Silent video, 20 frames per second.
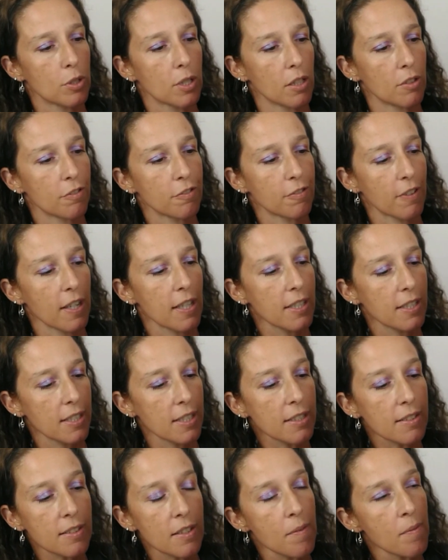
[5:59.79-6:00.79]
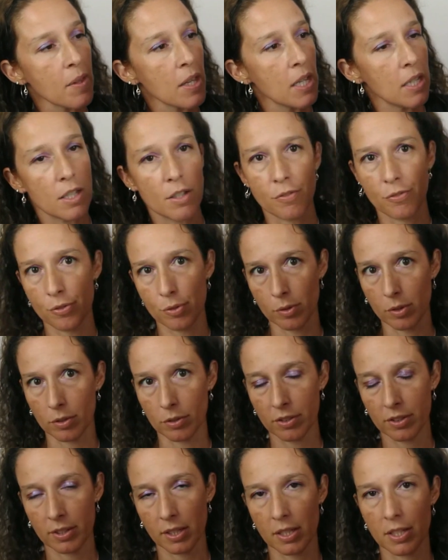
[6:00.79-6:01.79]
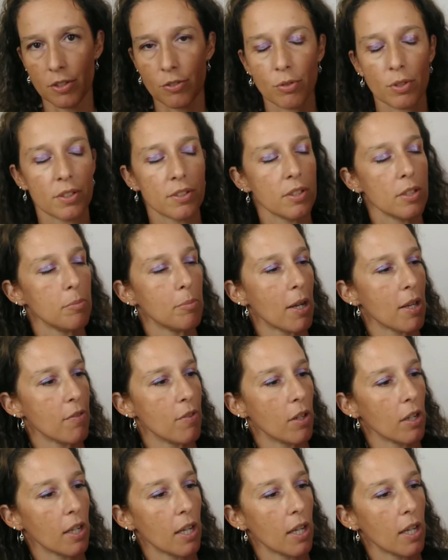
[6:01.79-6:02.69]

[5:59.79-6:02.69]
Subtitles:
can find it if you are still interested by the